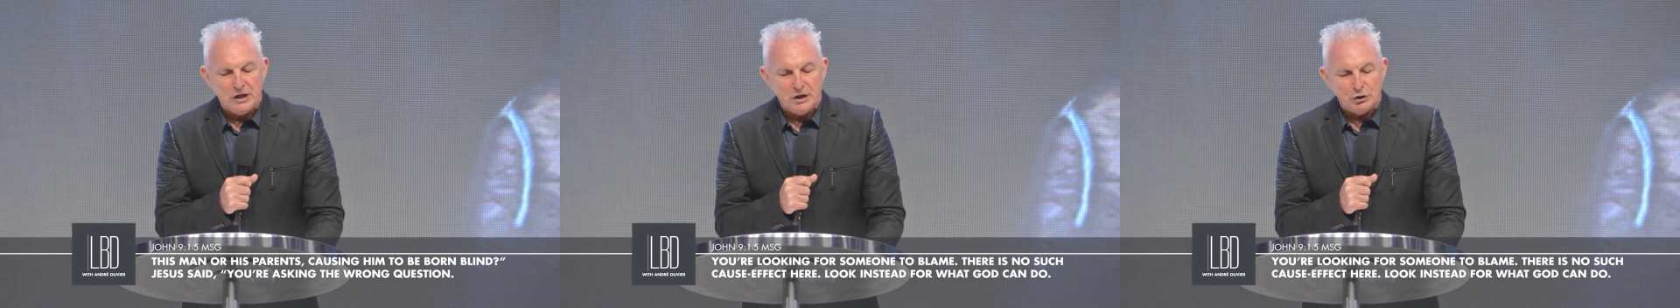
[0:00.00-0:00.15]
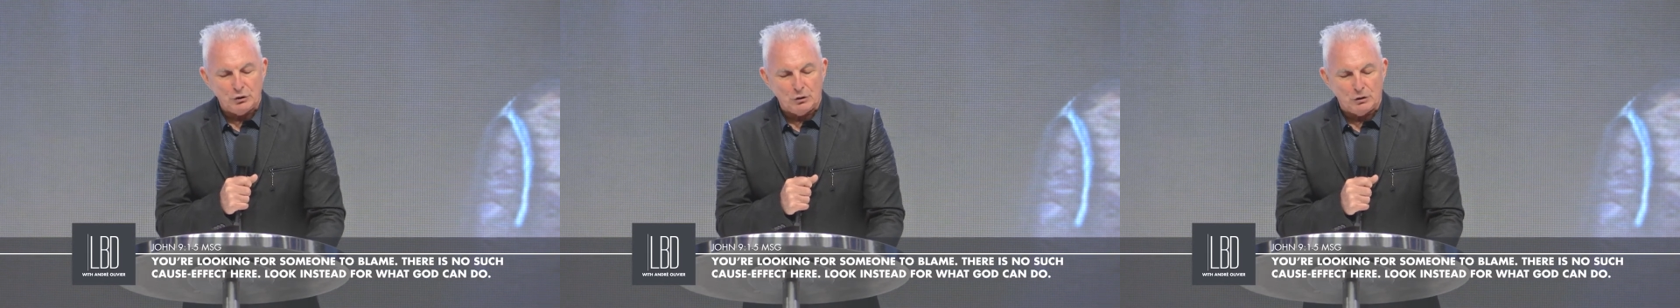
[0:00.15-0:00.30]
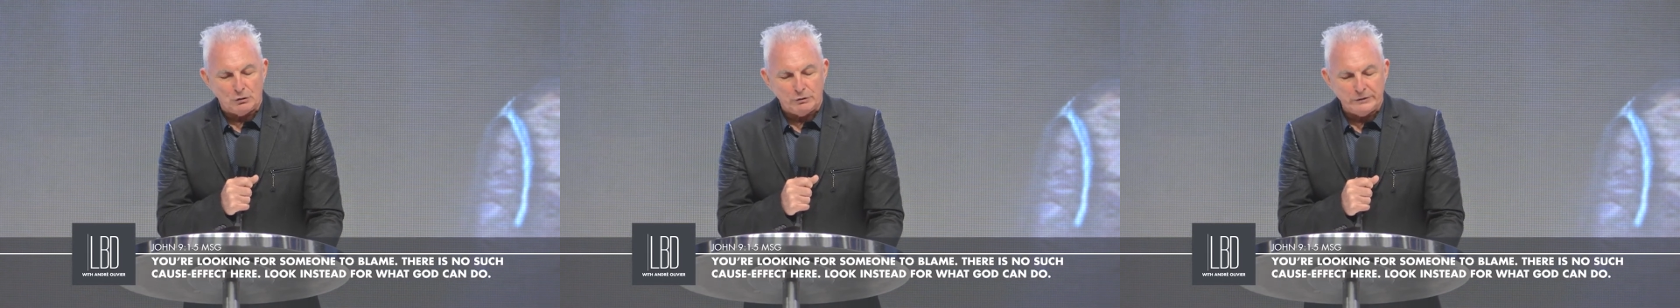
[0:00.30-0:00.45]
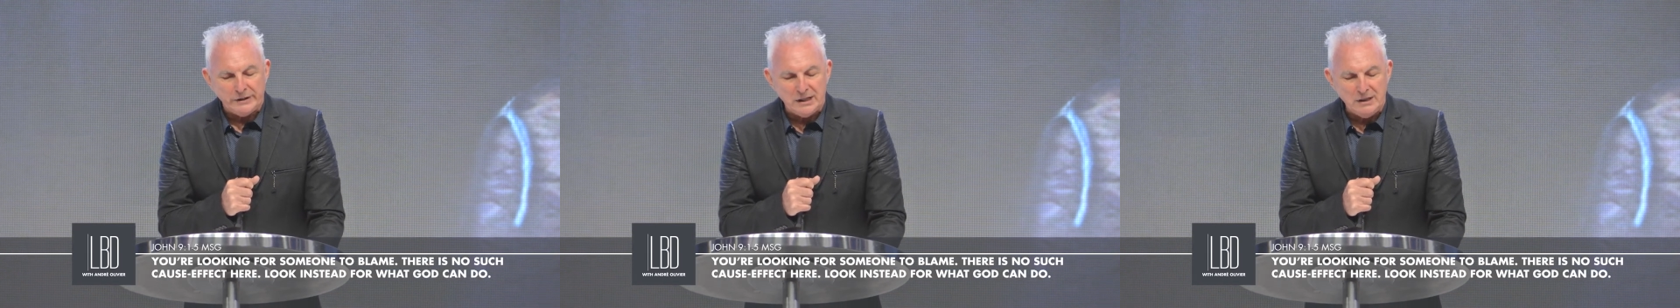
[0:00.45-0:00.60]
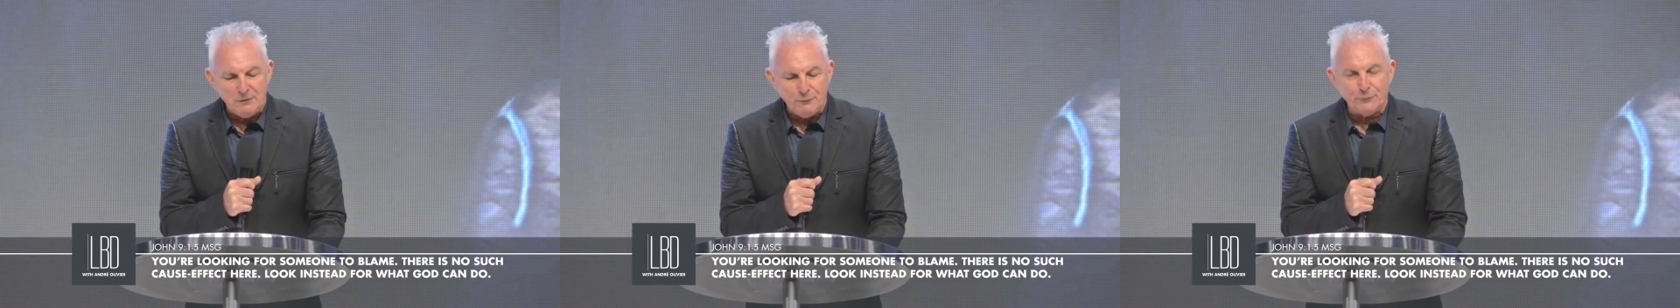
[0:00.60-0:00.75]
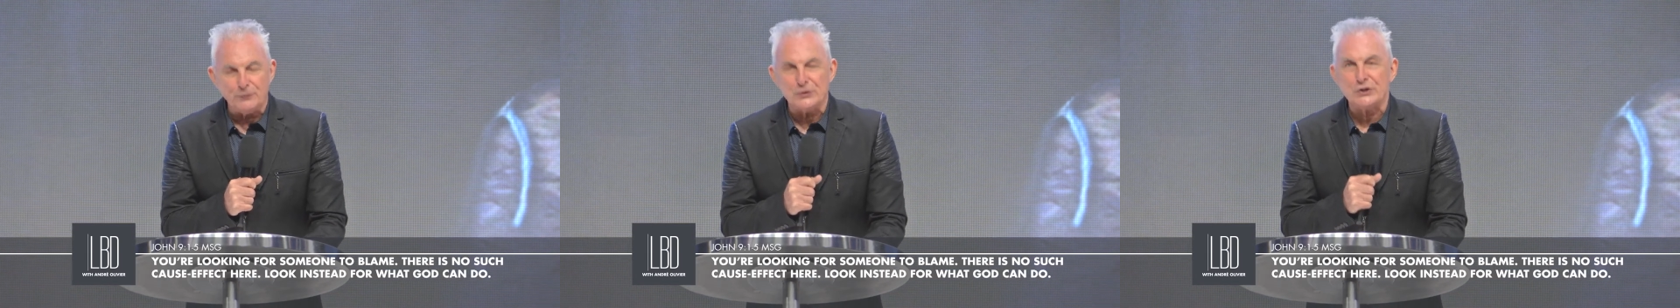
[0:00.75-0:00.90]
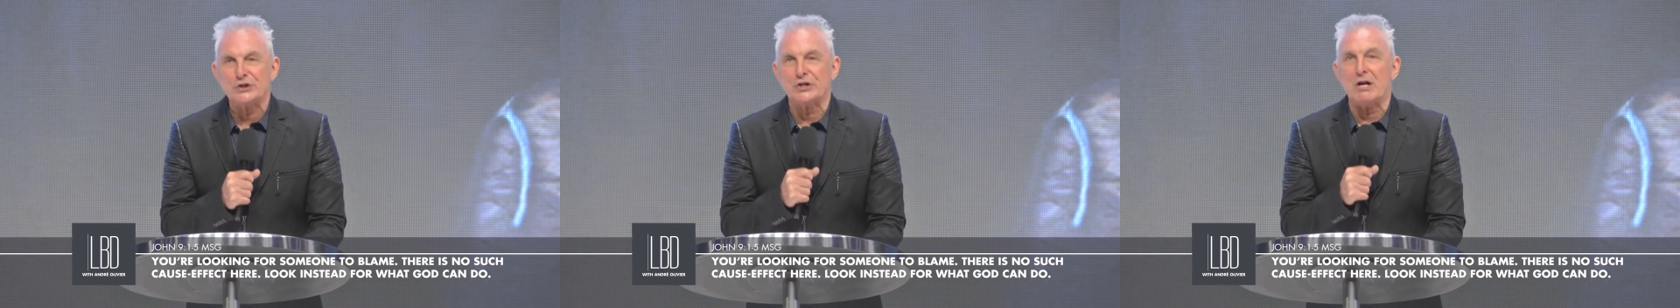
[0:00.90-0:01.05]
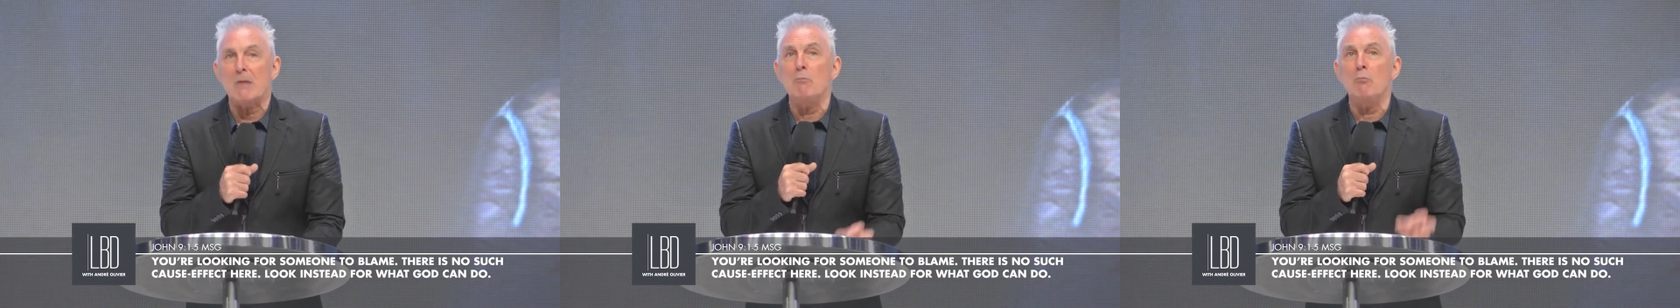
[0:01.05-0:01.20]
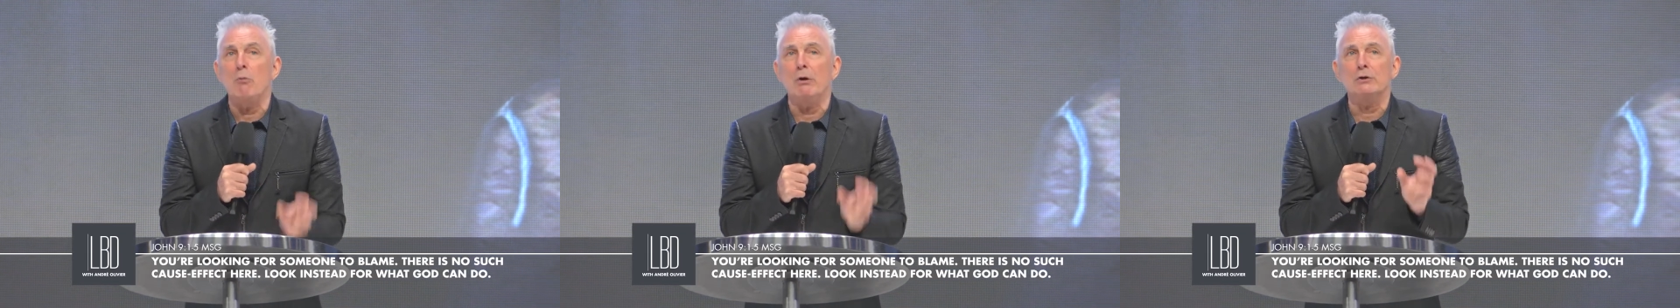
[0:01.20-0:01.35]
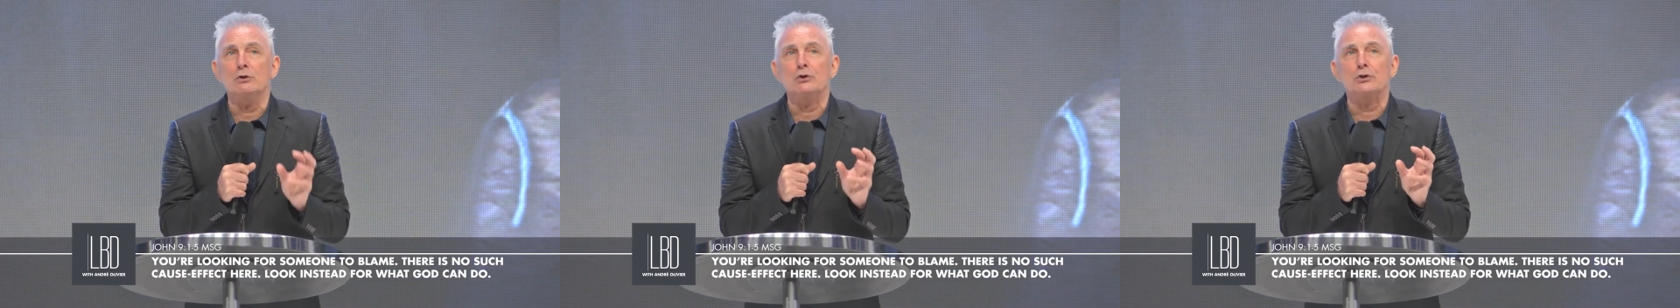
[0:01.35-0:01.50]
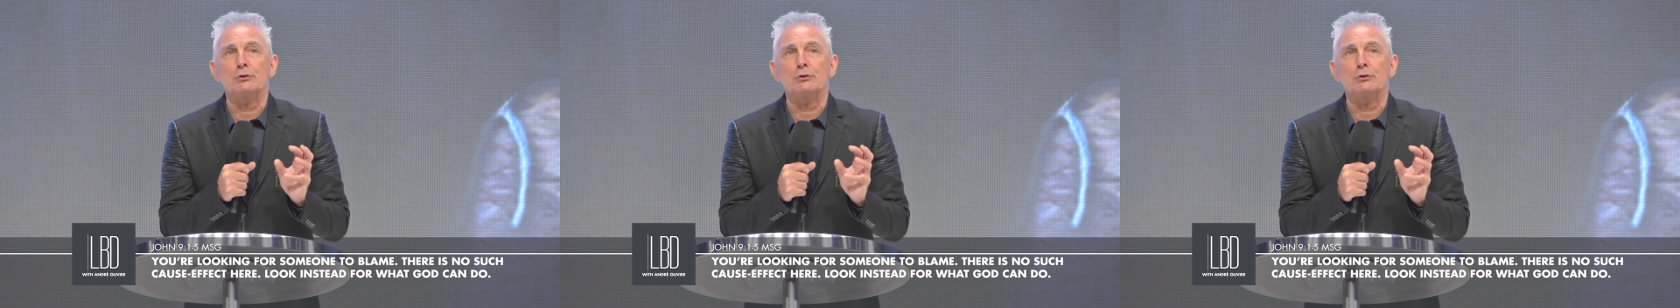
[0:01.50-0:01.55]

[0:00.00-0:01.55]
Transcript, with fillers: You are looking for someone